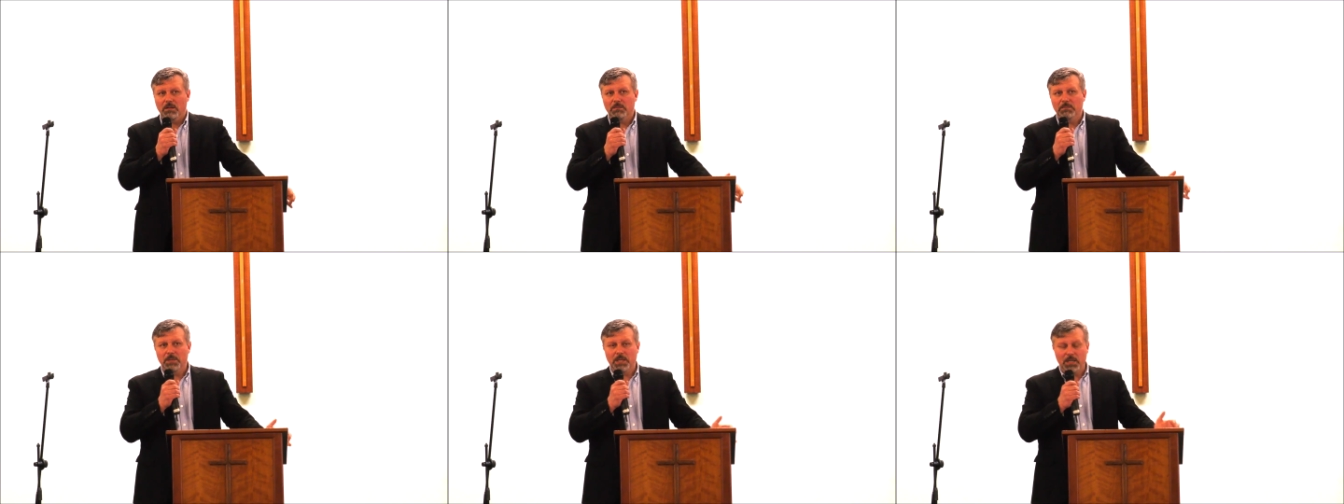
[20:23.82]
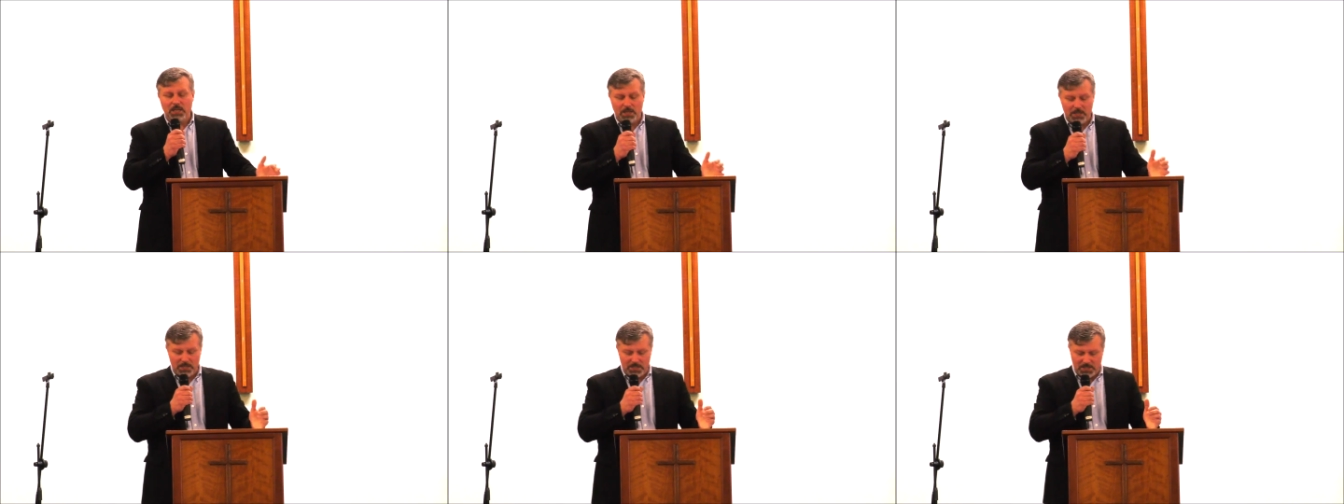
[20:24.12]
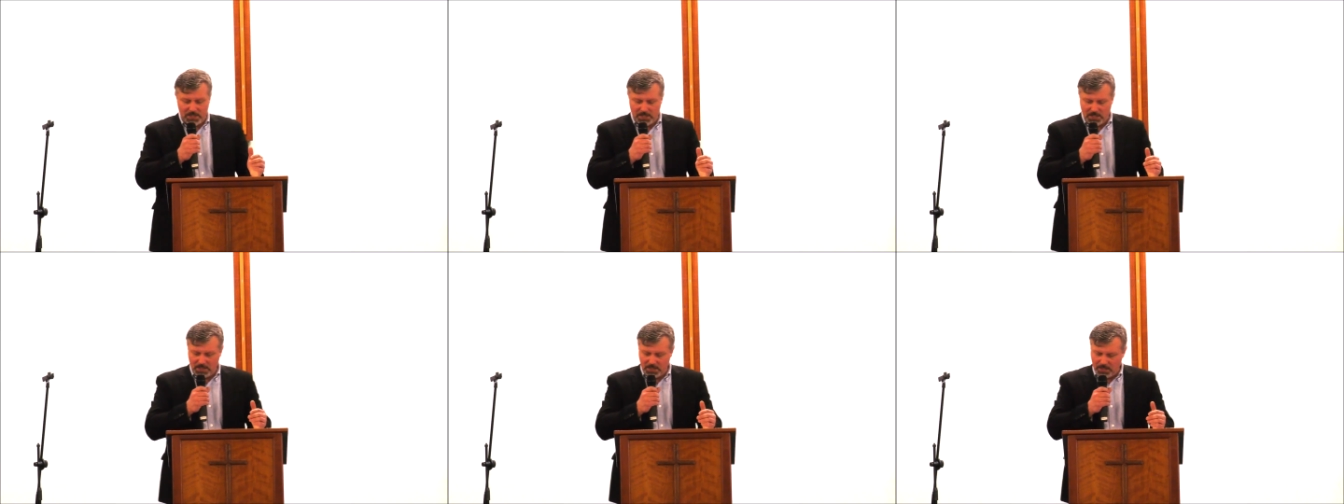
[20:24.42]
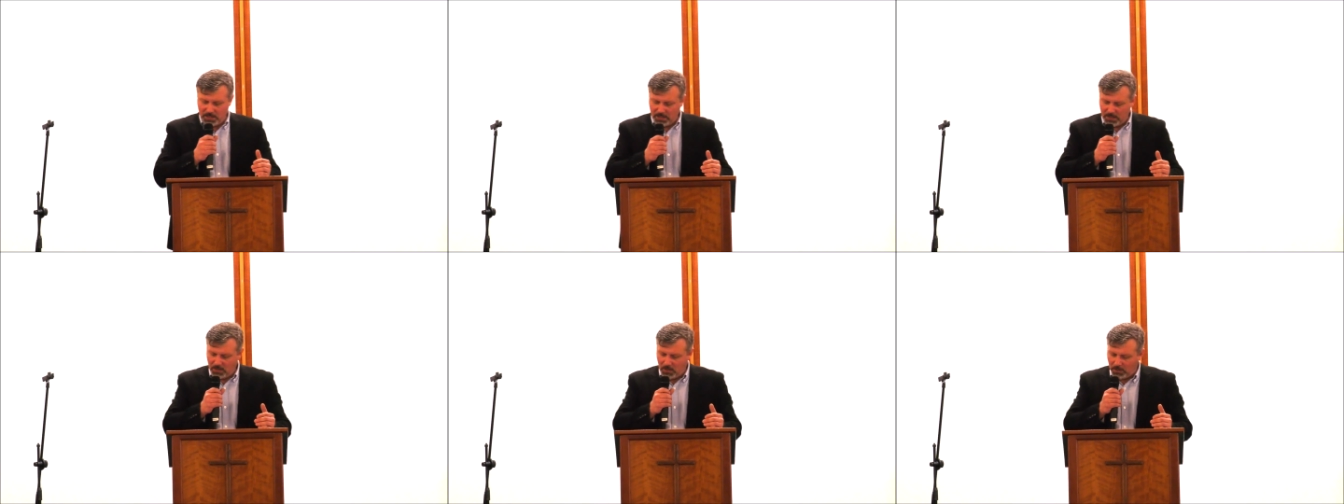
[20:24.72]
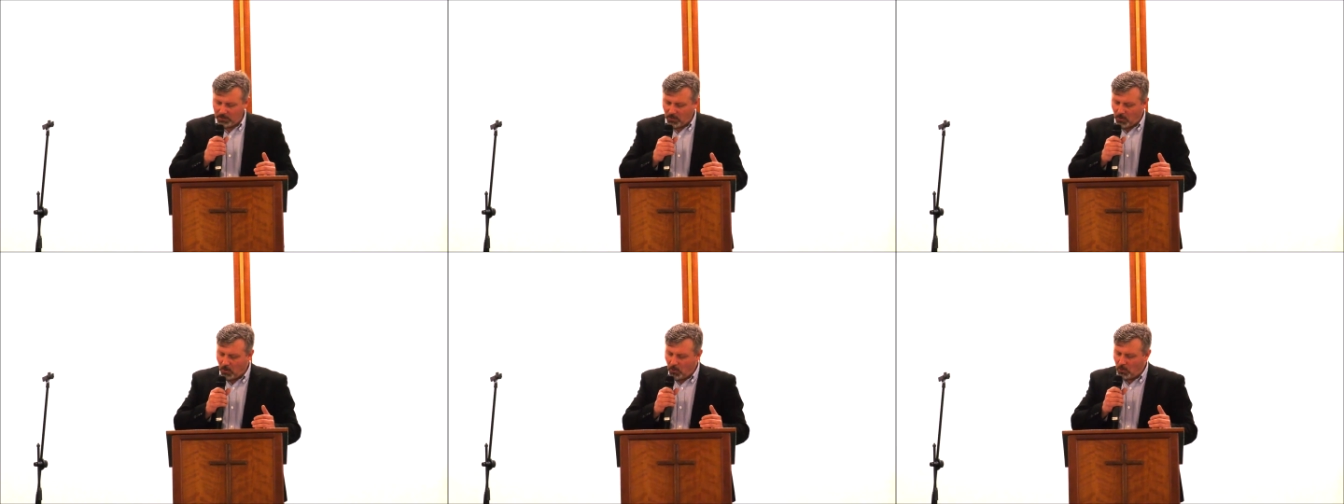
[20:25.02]
Because
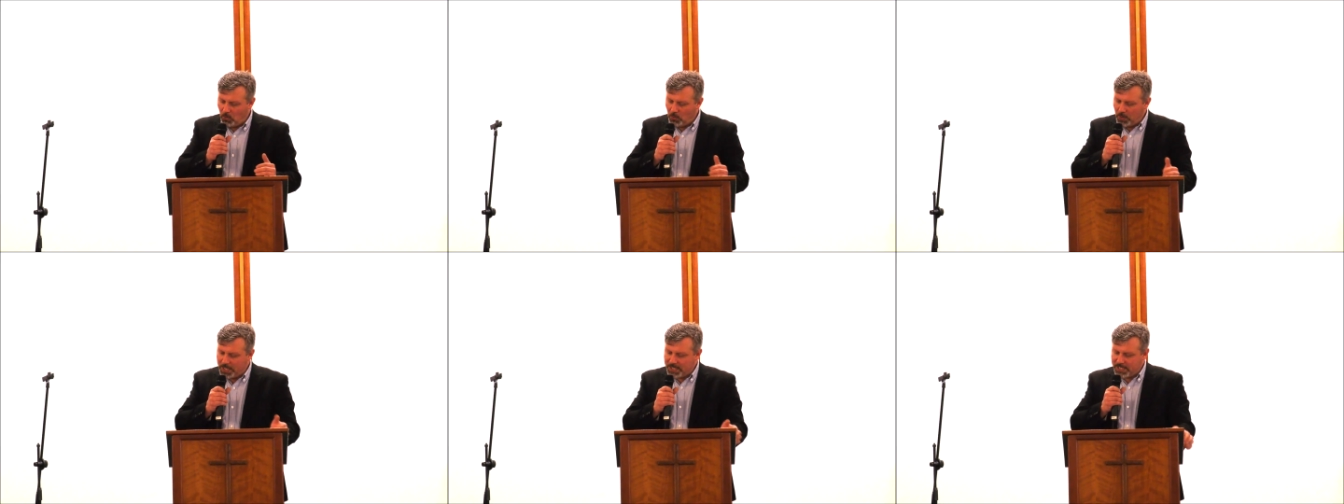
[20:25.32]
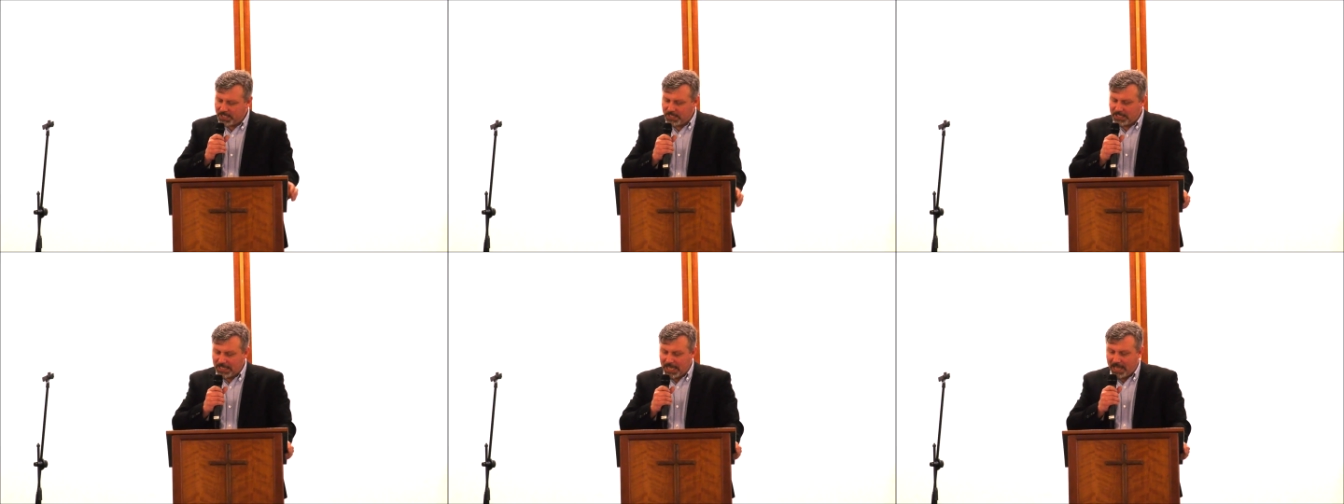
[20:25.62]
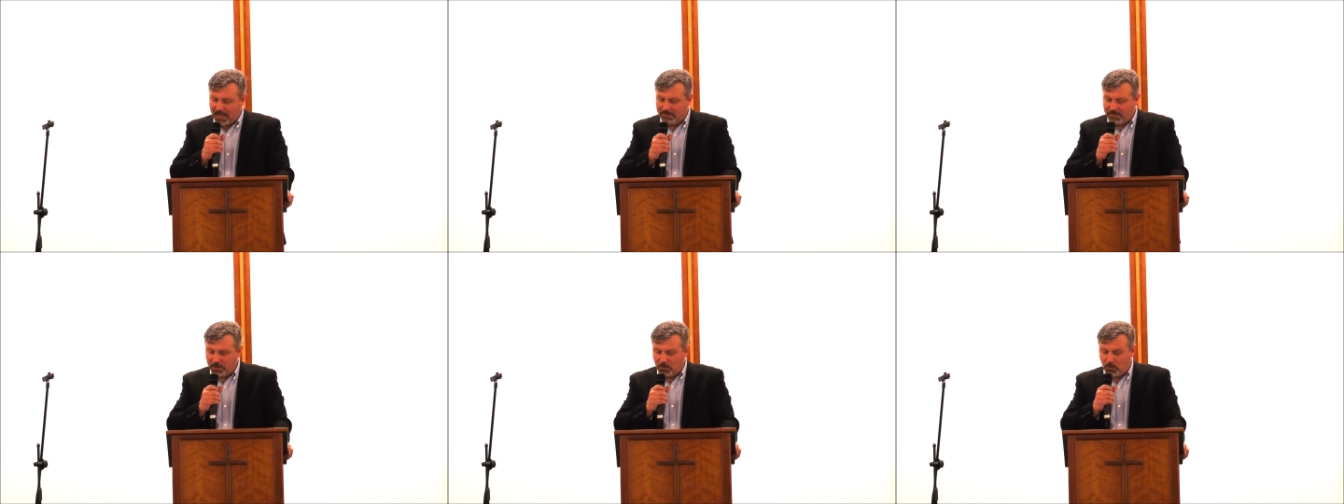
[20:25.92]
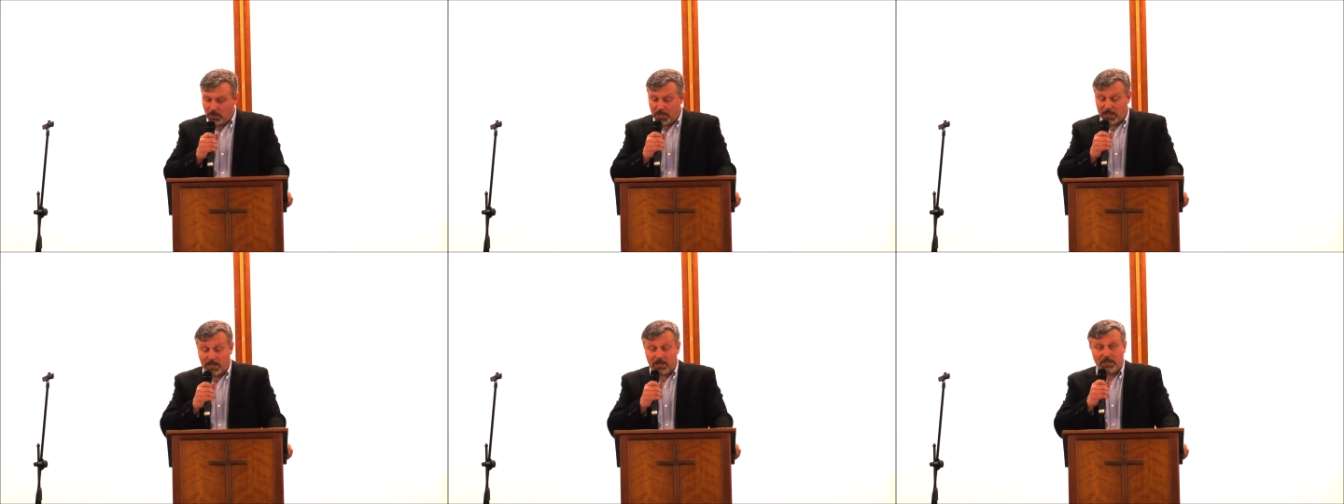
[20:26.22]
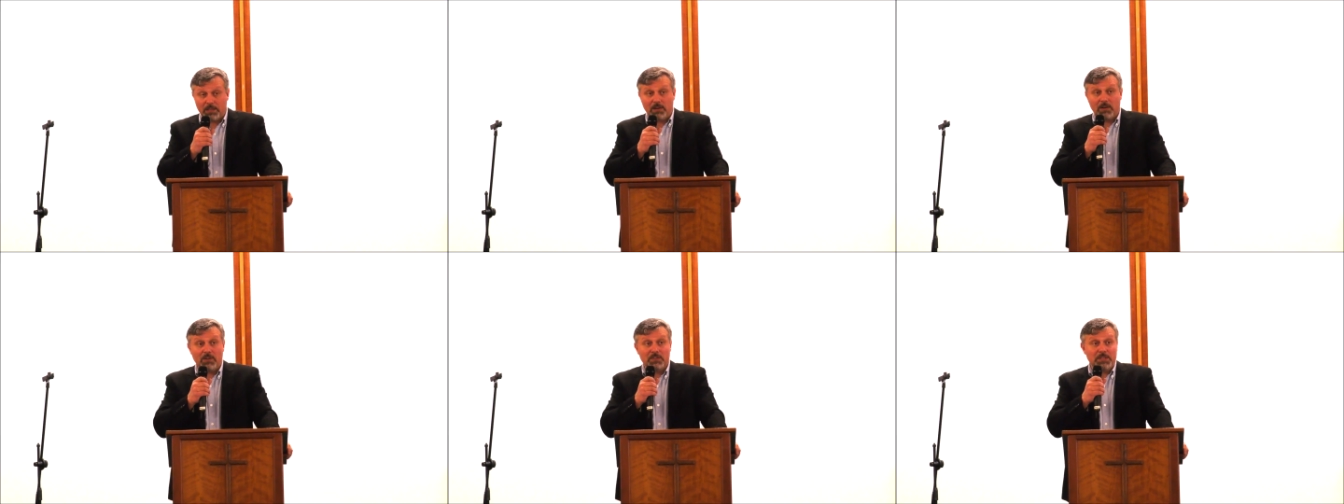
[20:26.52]
not always and
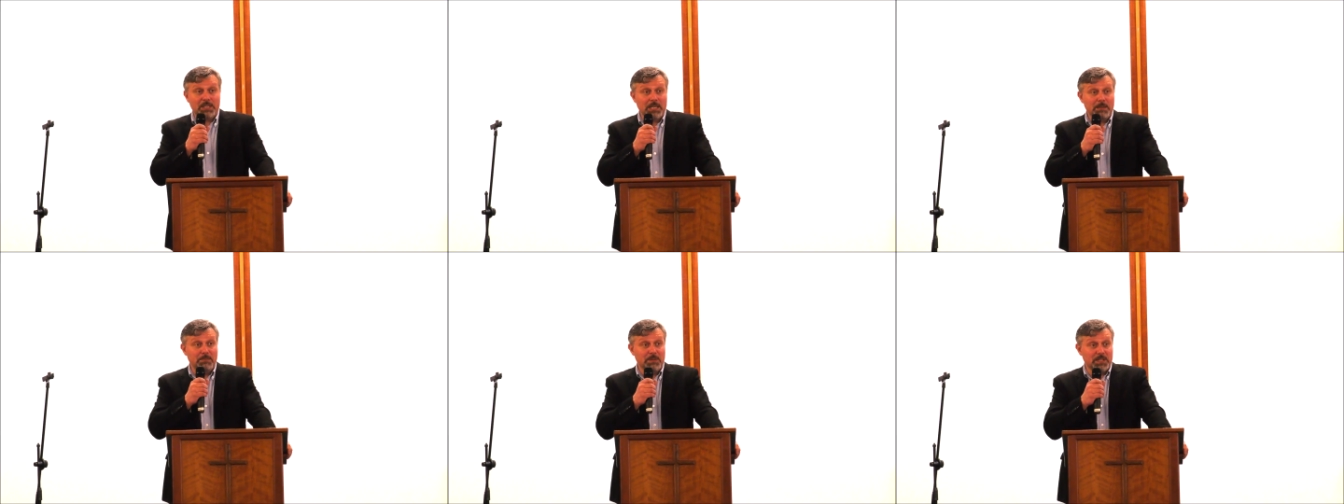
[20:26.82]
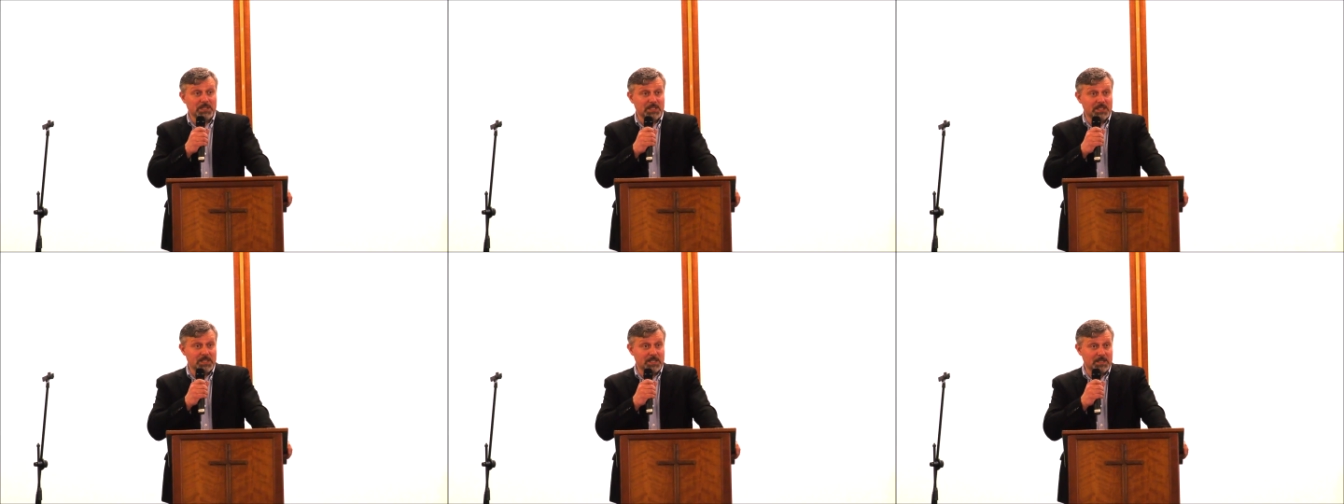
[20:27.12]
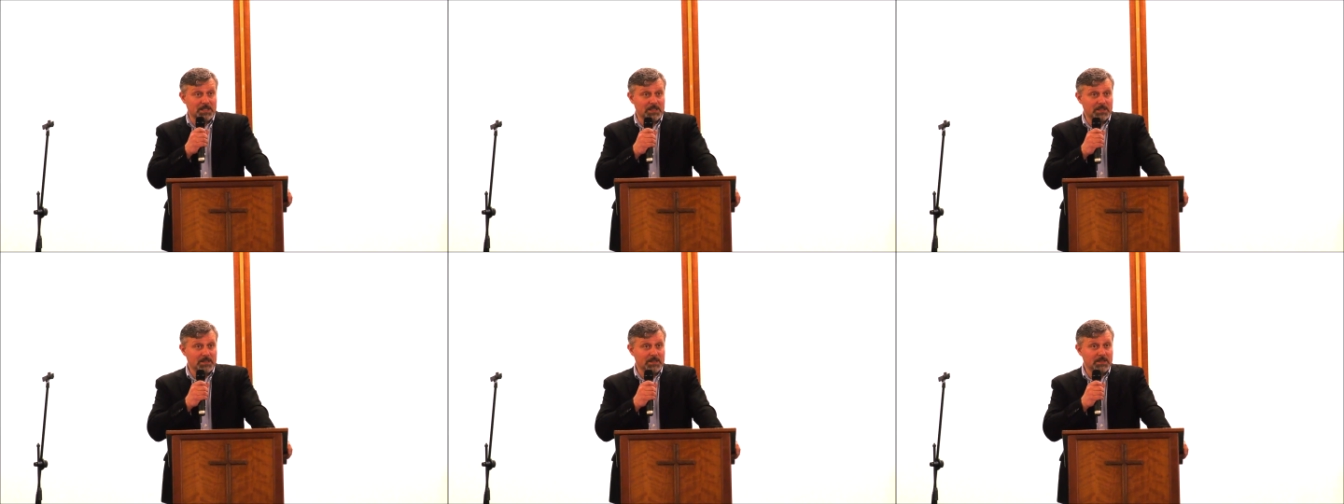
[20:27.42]
everywhere there are demons.